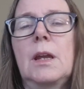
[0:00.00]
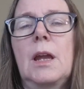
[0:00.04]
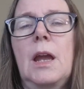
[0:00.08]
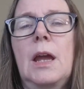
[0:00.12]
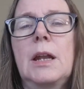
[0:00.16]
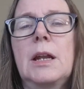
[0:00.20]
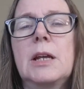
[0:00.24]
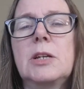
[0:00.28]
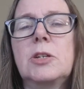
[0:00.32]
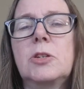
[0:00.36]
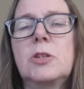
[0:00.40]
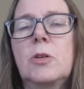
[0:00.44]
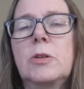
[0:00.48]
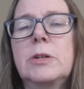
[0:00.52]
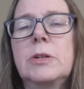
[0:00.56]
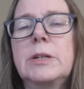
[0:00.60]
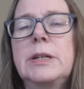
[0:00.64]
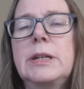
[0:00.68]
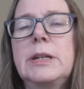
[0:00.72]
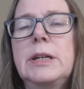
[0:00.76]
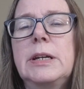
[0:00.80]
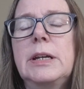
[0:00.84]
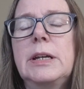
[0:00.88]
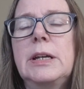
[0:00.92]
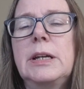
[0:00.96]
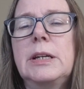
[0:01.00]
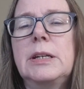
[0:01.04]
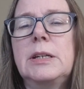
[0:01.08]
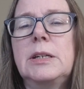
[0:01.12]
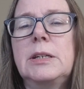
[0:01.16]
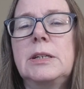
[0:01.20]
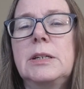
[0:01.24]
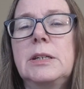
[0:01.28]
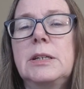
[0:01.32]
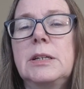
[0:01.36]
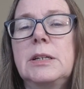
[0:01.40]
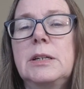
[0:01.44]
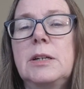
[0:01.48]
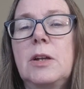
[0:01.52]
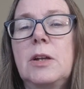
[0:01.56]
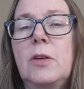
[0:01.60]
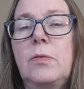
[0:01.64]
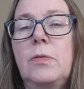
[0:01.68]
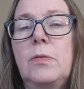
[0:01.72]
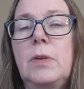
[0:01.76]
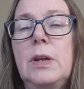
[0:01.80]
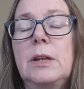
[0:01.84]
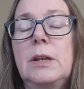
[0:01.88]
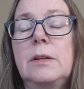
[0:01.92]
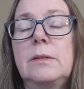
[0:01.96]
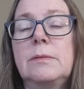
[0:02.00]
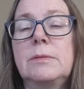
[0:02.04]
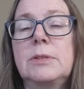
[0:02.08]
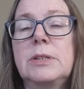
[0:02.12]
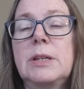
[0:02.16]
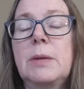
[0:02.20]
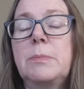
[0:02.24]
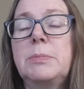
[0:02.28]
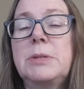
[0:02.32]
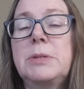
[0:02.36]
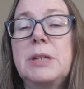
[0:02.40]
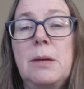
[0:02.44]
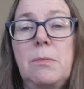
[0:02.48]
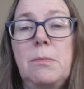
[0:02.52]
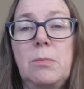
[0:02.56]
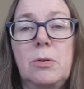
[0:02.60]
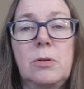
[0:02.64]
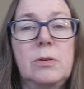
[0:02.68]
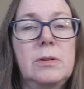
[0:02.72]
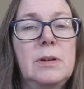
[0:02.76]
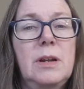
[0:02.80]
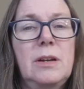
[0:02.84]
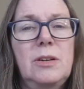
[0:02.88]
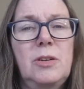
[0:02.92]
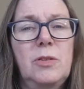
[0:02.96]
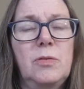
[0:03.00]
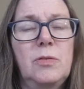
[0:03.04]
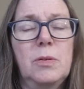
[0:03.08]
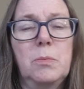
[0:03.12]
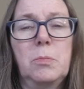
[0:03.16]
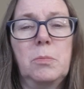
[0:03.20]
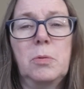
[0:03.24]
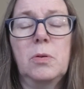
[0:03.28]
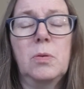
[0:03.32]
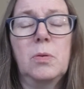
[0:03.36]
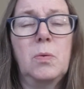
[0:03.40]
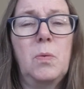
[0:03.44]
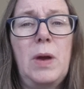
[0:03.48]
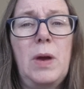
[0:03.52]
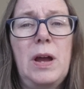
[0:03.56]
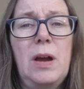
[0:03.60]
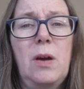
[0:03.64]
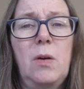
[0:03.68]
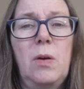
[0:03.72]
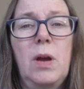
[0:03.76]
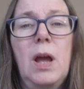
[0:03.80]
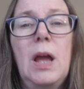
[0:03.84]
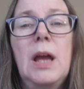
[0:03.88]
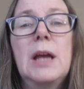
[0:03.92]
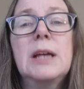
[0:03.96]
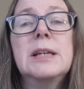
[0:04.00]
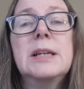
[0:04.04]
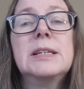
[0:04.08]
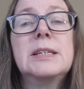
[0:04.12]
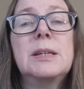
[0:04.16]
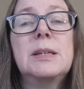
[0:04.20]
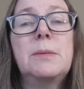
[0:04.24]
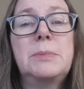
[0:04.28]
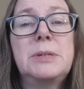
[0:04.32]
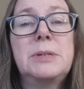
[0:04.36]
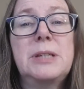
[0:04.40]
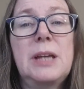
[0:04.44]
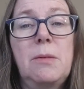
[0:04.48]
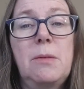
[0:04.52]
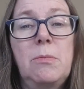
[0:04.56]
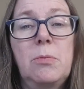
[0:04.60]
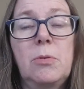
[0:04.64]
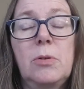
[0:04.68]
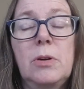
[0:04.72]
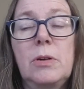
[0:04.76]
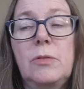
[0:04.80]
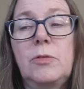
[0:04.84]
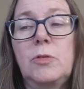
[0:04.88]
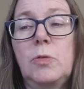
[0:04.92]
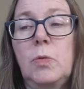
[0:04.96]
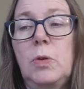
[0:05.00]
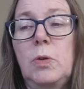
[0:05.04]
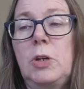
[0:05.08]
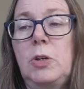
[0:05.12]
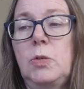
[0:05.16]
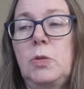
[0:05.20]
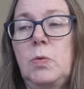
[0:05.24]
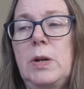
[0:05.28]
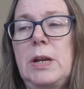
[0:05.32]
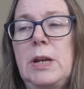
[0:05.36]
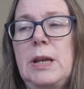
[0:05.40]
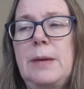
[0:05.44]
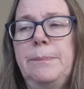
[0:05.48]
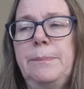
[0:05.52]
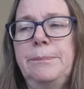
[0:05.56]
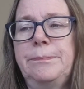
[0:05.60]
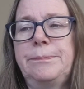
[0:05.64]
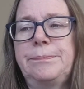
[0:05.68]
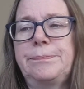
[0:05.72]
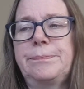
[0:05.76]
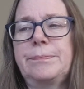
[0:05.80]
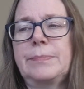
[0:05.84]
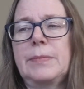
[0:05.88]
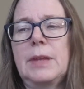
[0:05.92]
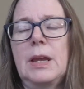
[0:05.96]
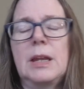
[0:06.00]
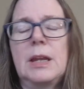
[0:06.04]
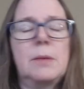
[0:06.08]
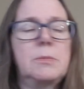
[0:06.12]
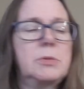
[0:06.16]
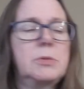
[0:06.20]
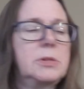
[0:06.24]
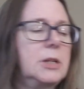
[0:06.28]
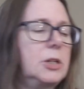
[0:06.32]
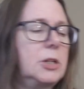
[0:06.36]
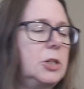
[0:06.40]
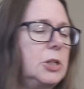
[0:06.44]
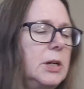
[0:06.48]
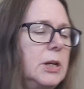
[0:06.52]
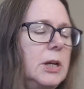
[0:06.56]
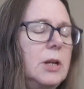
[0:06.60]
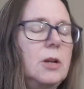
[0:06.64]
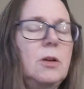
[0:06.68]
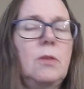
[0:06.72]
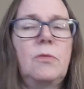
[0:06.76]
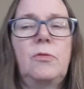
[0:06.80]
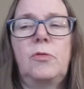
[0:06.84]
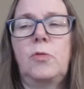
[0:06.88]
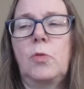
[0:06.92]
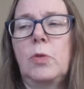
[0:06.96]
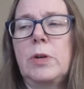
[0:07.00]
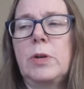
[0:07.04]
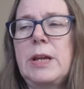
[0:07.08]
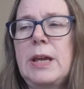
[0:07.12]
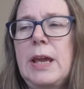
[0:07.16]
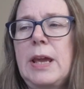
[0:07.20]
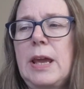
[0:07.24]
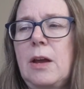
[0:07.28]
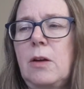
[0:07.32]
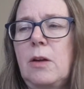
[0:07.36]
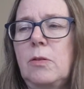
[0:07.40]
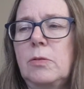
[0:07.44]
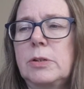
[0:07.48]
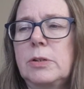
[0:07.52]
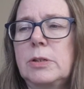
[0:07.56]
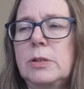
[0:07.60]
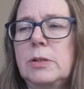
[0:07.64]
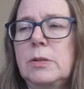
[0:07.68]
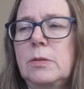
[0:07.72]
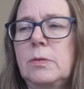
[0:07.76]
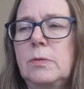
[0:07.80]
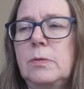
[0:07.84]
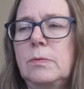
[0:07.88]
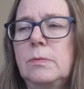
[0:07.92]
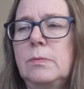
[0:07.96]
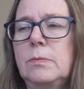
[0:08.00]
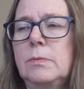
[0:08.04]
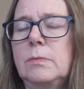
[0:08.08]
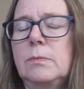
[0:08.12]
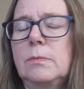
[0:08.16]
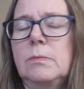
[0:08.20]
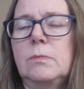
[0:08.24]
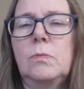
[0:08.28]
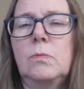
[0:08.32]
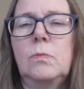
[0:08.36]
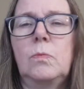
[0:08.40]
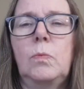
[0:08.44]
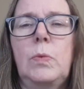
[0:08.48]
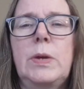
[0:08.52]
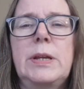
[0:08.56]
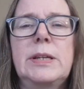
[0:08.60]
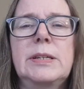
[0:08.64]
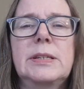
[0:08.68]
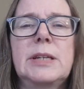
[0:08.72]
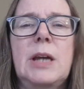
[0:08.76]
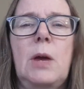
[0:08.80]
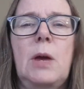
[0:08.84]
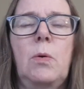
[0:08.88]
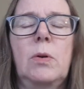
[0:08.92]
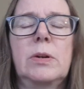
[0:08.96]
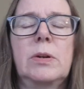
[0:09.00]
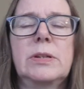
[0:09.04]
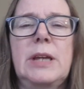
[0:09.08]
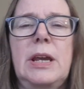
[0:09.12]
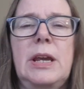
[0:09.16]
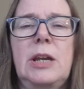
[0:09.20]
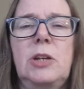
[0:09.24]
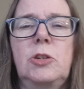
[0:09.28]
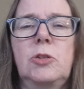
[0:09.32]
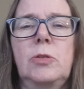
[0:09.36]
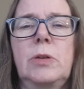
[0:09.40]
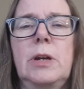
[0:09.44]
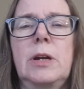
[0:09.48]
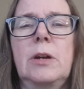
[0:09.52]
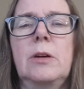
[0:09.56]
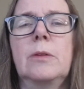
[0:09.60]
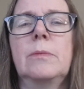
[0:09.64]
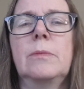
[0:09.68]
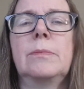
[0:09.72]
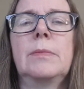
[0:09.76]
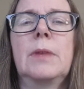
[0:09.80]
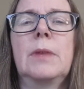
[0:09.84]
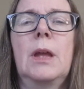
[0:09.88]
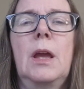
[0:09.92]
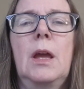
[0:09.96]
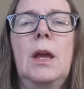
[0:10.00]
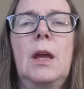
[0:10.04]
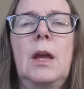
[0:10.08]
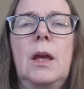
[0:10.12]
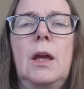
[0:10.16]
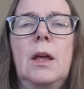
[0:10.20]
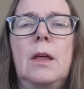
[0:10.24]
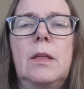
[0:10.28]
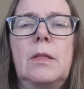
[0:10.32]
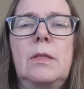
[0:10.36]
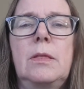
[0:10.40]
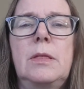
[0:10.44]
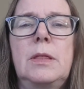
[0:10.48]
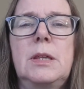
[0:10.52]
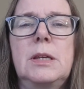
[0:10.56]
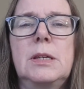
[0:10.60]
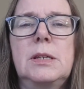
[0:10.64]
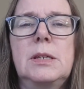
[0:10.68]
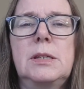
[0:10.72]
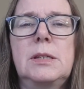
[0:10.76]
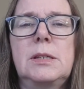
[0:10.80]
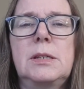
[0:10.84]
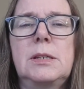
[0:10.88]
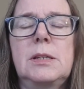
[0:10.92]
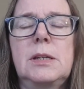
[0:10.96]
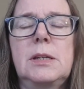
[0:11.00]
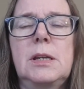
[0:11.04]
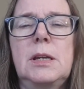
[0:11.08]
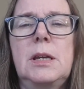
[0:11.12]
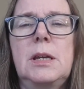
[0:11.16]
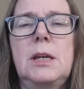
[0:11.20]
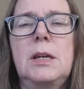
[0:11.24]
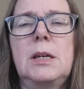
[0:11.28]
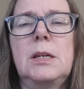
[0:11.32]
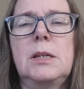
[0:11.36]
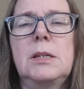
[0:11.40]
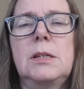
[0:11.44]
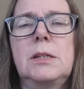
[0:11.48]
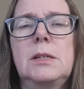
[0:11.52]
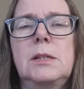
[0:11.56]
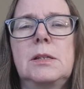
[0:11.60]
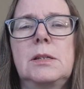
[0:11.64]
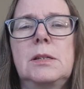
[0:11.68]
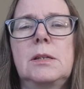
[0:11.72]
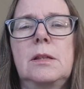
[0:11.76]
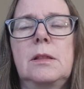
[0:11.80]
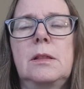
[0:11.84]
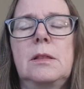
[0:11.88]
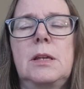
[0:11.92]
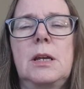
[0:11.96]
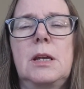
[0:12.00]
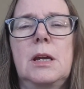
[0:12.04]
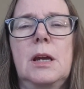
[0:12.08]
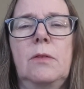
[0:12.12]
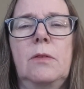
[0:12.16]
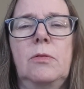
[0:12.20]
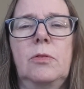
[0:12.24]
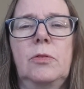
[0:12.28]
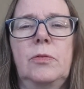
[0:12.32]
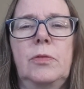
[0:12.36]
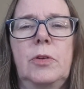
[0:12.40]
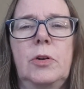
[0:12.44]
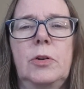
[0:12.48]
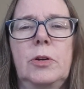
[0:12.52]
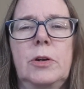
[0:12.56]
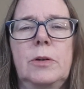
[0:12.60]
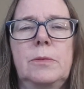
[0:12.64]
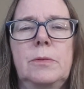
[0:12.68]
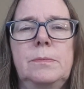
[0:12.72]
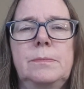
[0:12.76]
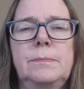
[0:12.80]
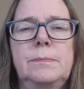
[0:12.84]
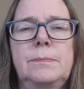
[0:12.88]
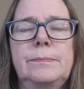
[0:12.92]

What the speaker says: I started it in September, not November. Wow, September of 2020, and I'm stitching it on 40 count Week Style Works Angel Hair. This is the cover photo.